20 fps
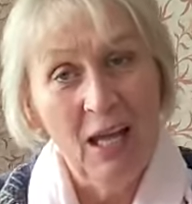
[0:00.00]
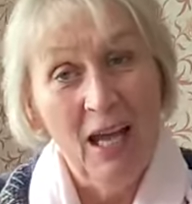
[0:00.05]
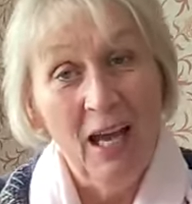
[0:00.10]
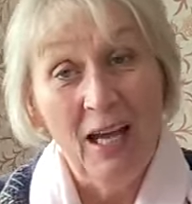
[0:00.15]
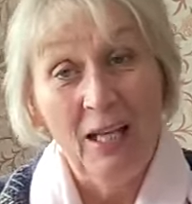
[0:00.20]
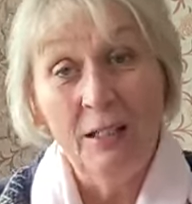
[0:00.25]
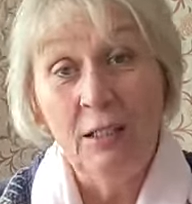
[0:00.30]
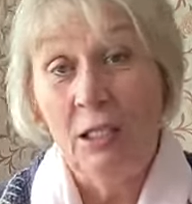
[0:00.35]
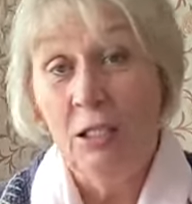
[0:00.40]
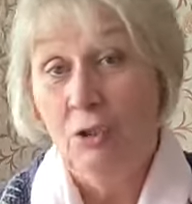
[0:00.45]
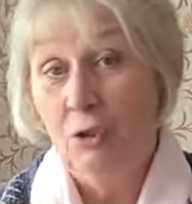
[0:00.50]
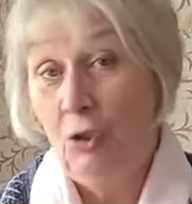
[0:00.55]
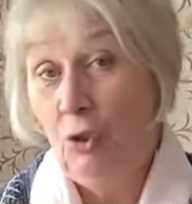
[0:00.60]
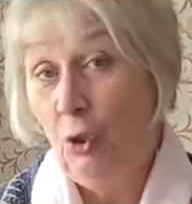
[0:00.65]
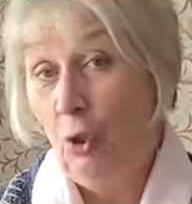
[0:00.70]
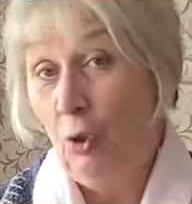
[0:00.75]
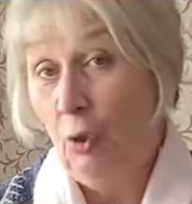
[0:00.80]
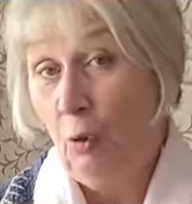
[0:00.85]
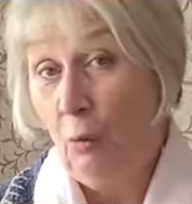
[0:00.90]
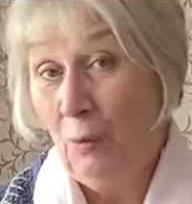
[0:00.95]
and I
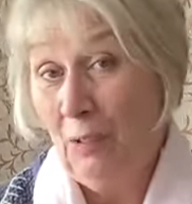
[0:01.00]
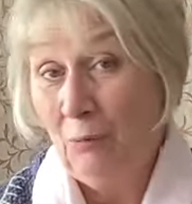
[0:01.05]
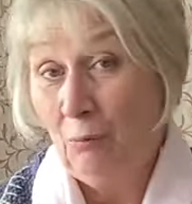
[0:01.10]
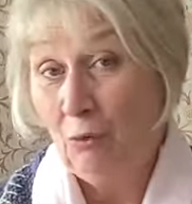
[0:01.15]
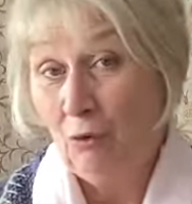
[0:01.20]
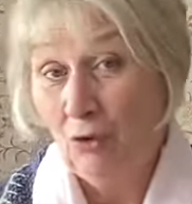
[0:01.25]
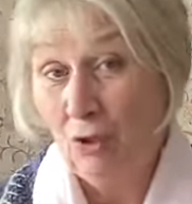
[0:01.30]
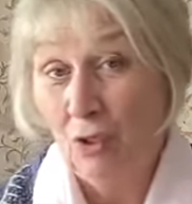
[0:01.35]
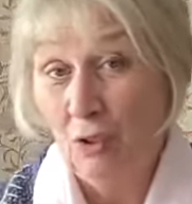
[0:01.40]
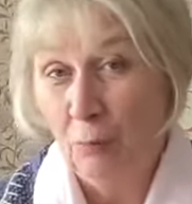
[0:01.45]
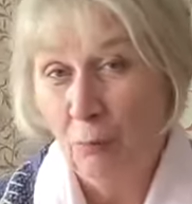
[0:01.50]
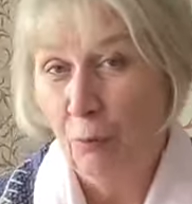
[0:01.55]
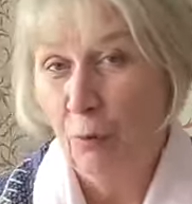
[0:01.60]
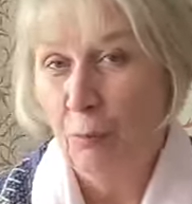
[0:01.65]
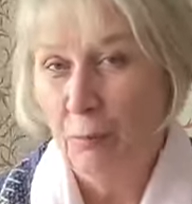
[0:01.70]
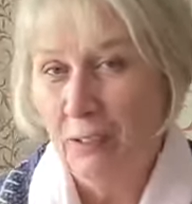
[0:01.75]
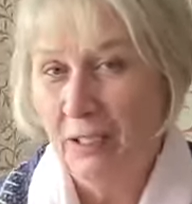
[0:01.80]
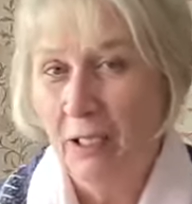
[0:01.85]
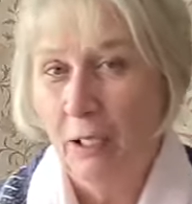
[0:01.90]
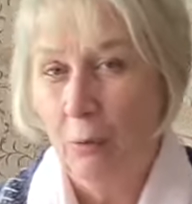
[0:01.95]
knew it was going to
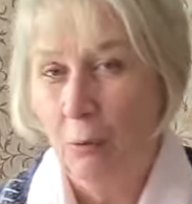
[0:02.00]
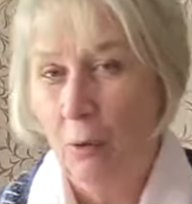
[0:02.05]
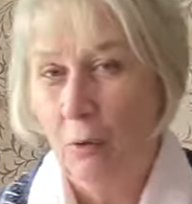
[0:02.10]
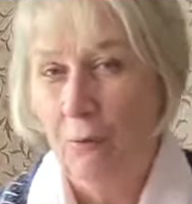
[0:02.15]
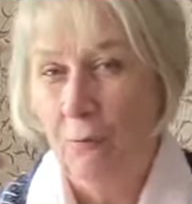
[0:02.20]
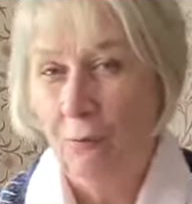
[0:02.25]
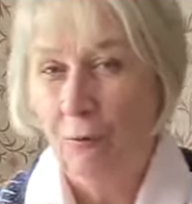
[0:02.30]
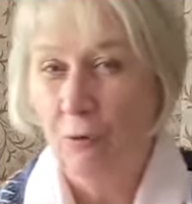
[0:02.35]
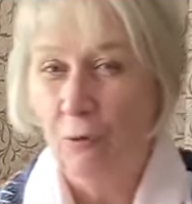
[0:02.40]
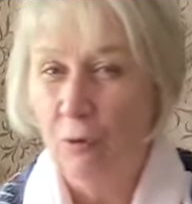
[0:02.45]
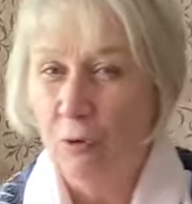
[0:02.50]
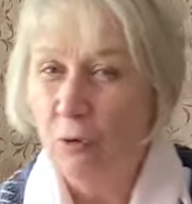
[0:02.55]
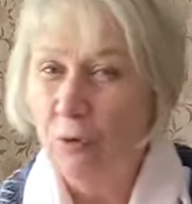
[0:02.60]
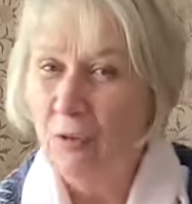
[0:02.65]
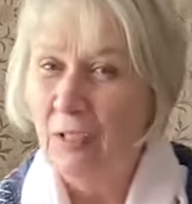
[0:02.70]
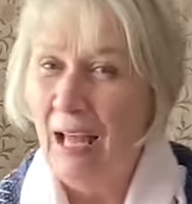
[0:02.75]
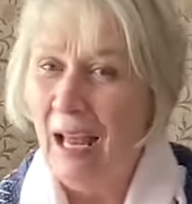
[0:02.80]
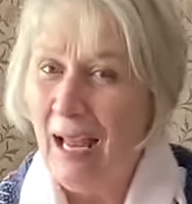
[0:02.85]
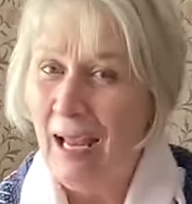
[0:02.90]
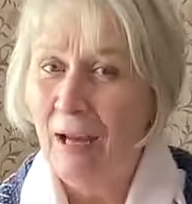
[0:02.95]
probably go on for a
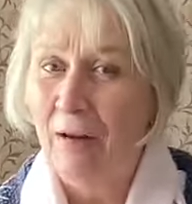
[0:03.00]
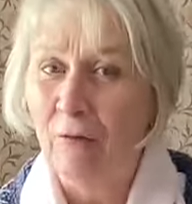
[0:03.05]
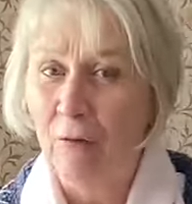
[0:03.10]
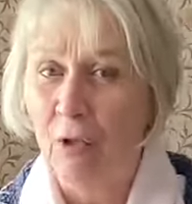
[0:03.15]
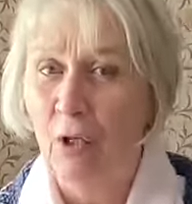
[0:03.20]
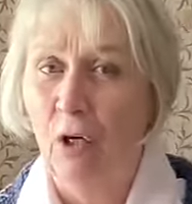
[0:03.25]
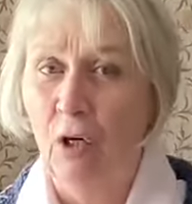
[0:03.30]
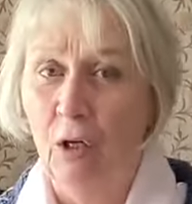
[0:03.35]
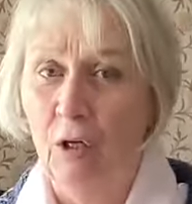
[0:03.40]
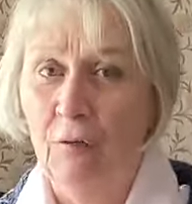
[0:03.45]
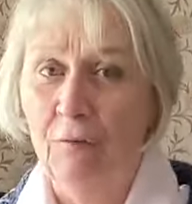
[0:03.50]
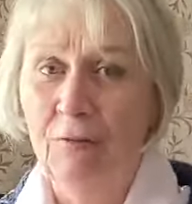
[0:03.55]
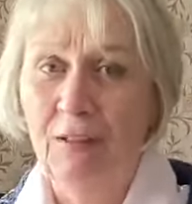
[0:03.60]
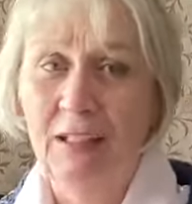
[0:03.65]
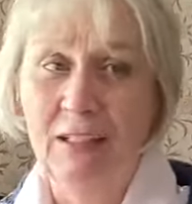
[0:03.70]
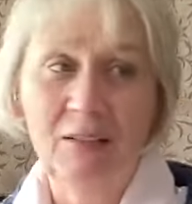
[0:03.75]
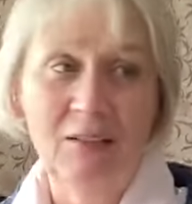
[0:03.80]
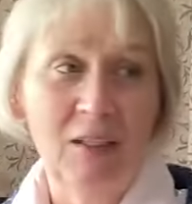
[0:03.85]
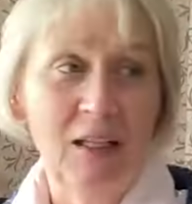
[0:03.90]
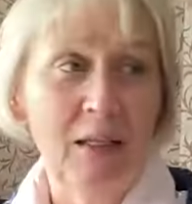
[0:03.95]
good hour and a half,
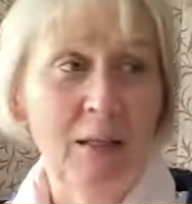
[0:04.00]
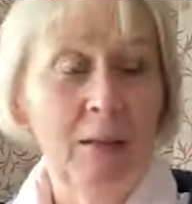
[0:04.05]
let's say.